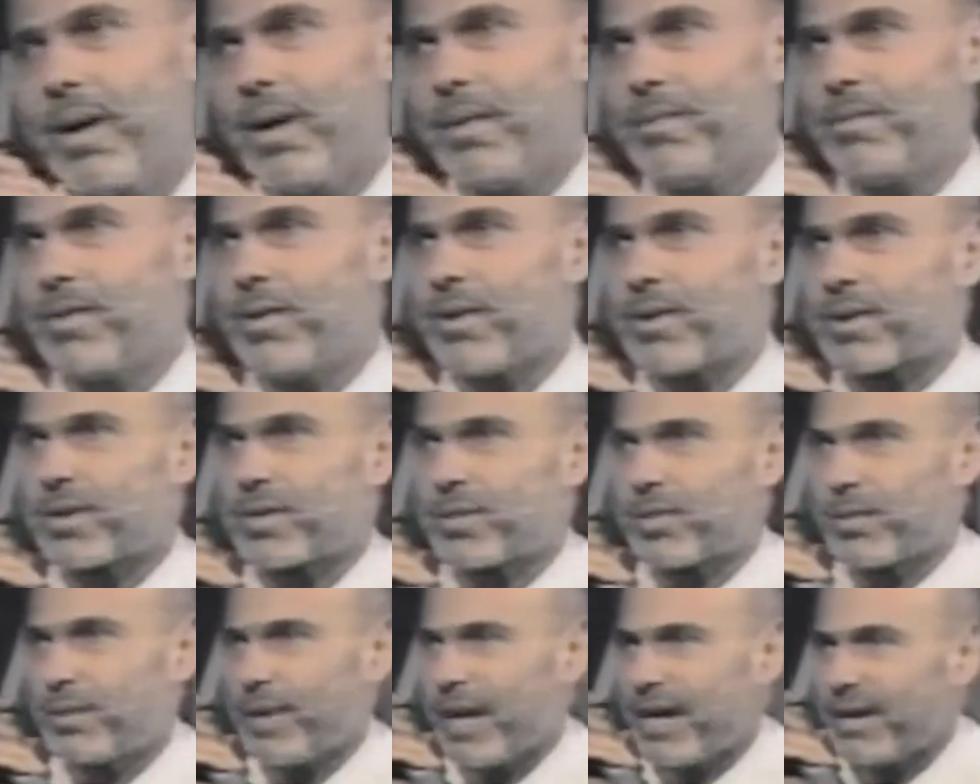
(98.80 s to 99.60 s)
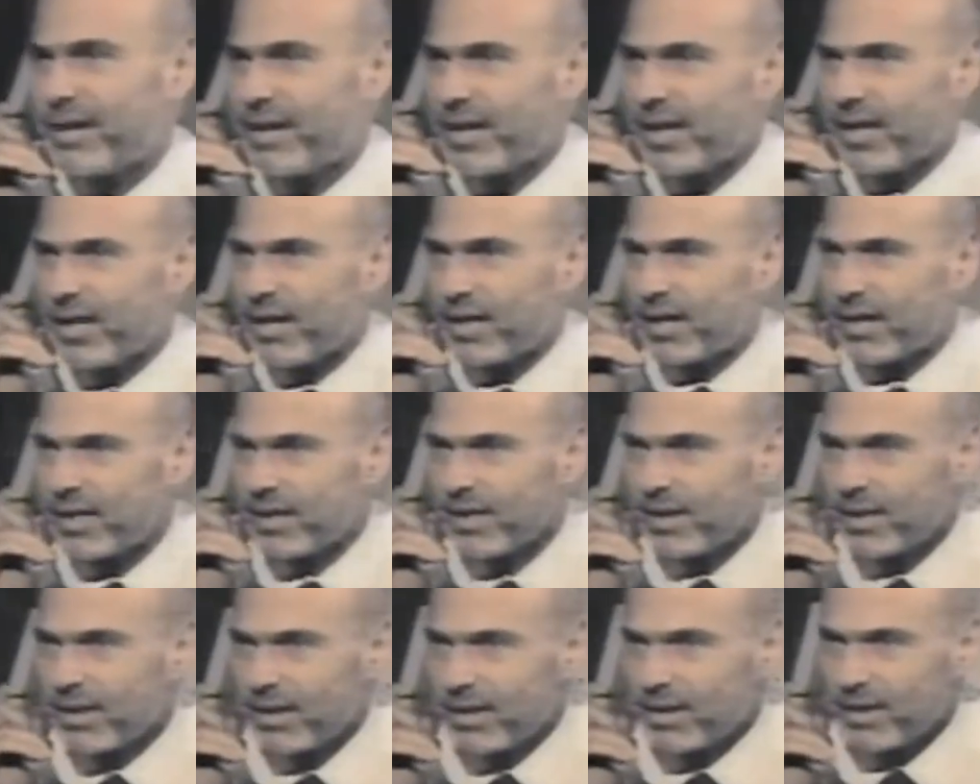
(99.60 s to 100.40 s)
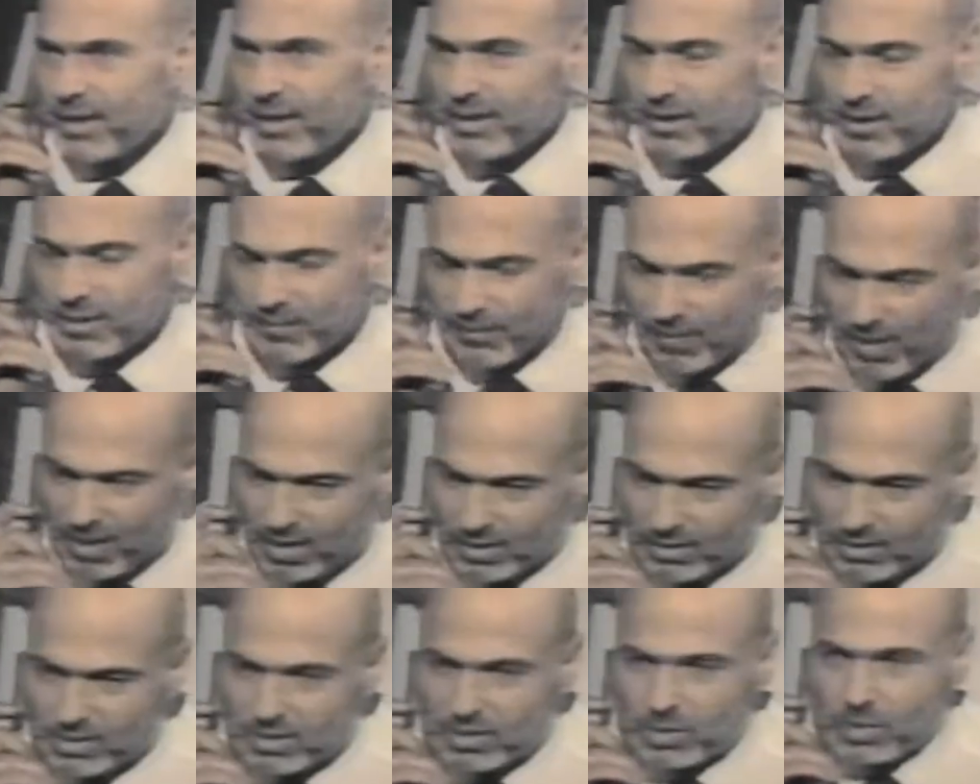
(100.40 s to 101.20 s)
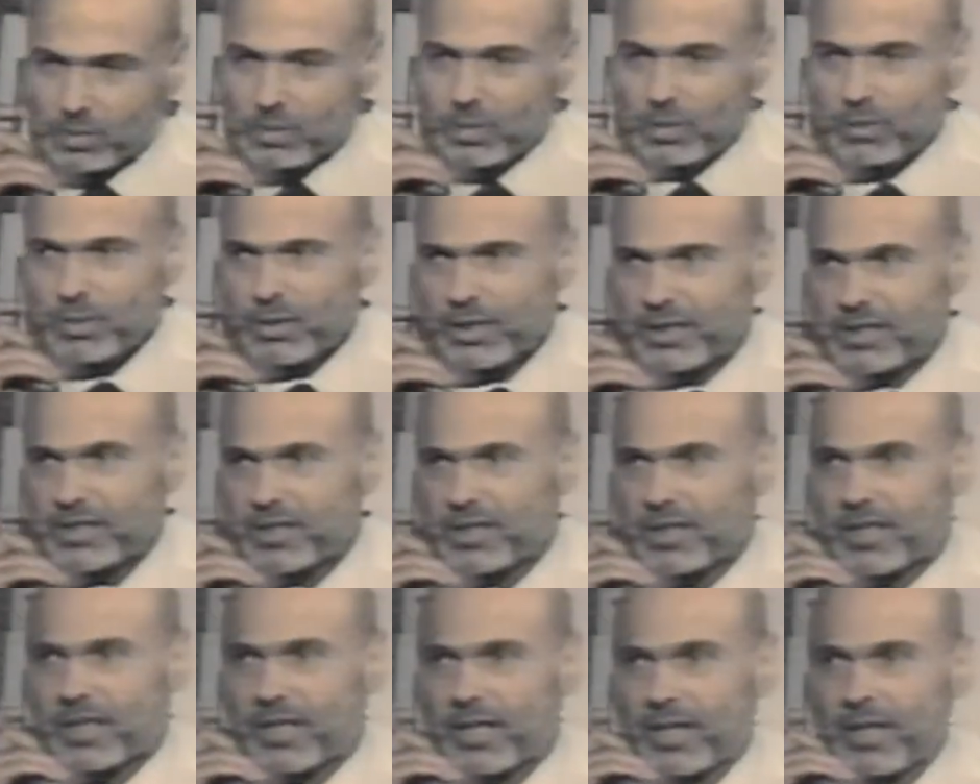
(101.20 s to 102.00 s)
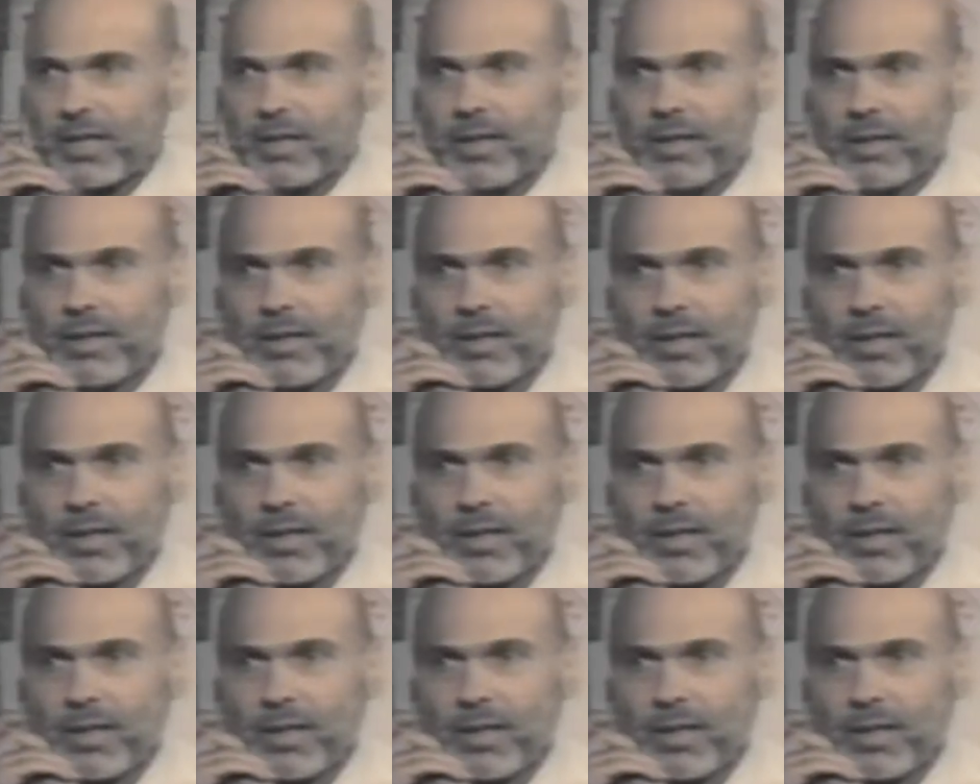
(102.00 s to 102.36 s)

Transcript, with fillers: I'm not ready. It's far too risky.